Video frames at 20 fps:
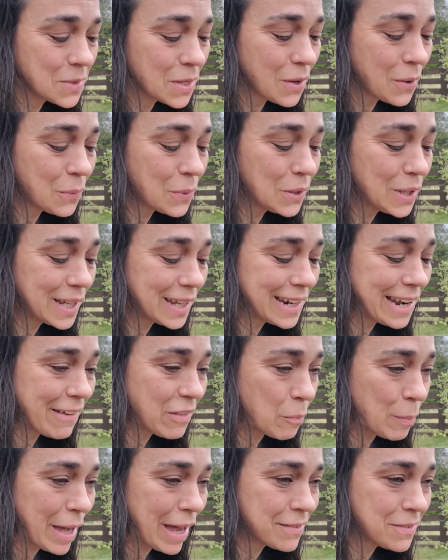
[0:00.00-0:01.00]
we were looking out the
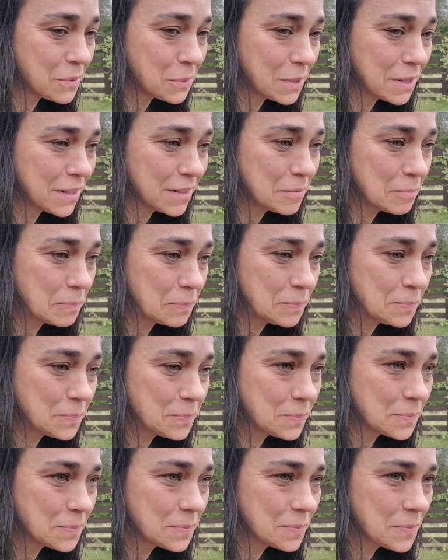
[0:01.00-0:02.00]
back door
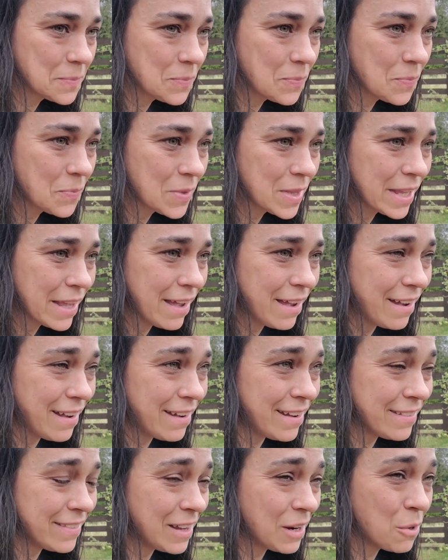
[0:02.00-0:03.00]

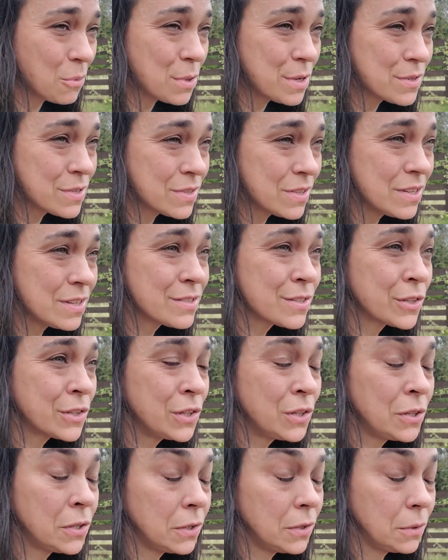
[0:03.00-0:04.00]
and there was this
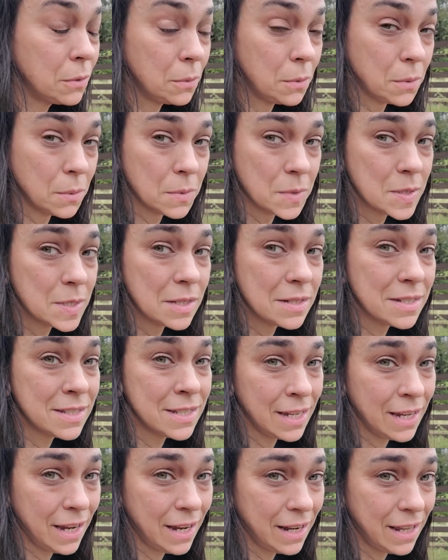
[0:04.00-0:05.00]
cute,
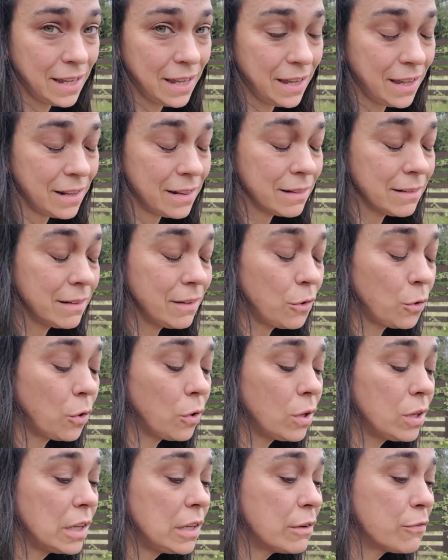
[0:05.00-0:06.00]
teeny
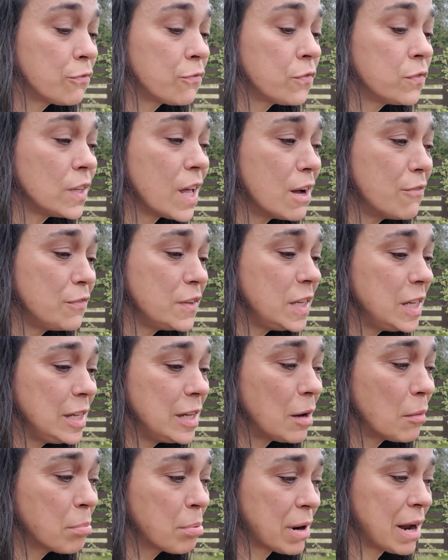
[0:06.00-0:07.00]
little fluffy
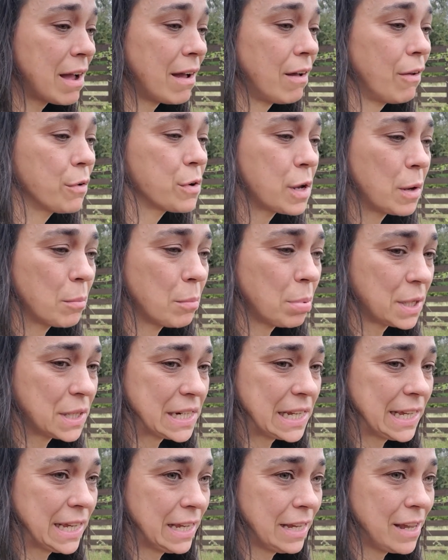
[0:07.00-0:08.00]
brown
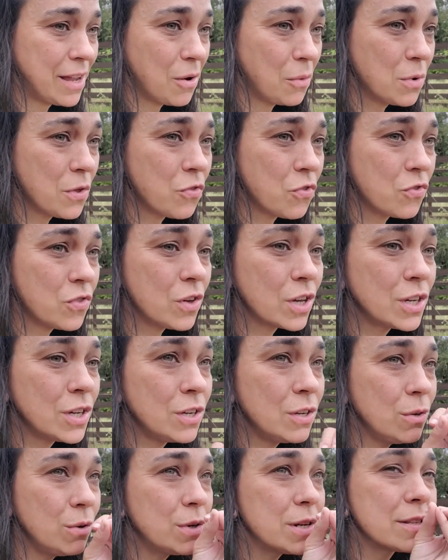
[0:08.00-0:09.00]
bunny with the
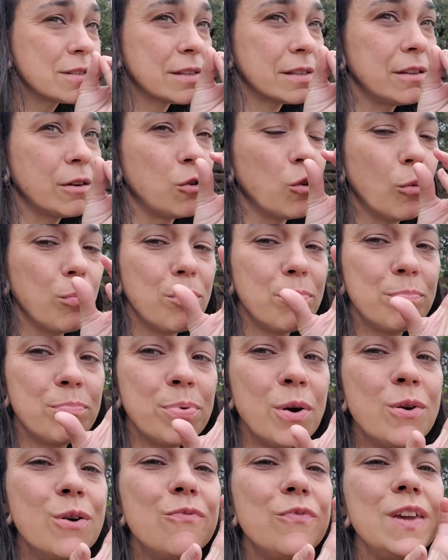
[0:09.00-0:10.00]
cutest little
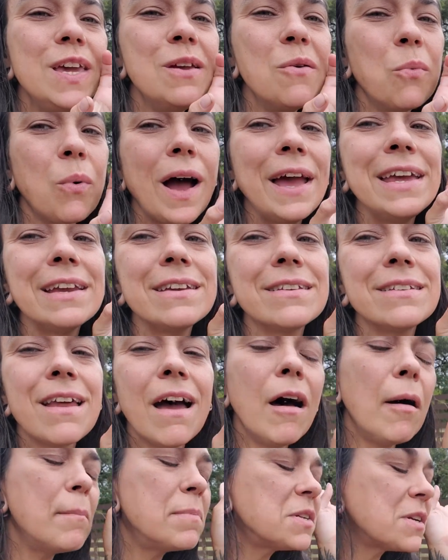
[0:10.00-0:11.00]
poofy white
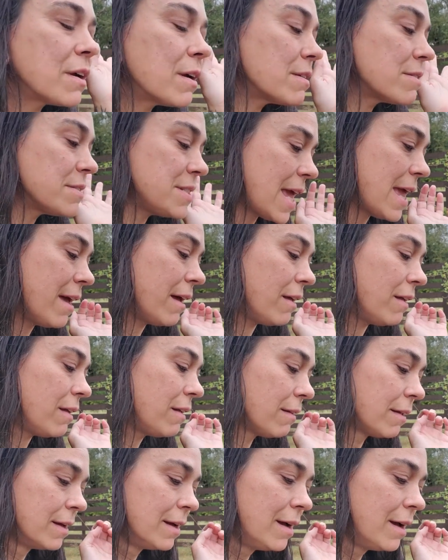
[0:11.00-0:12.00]
upturned
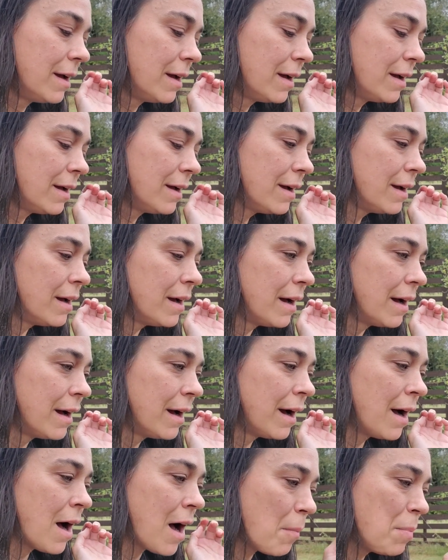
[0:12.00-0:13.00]
tail
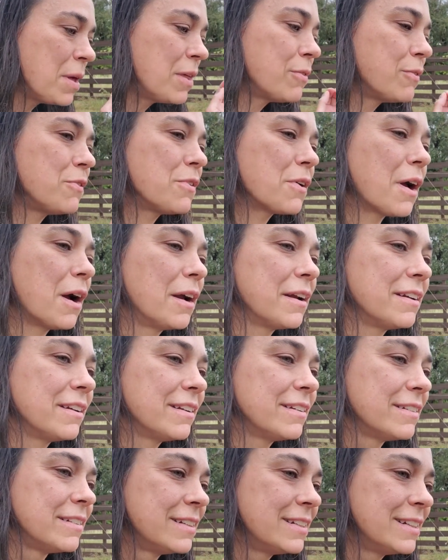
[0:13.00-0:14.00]
hopping through the garden.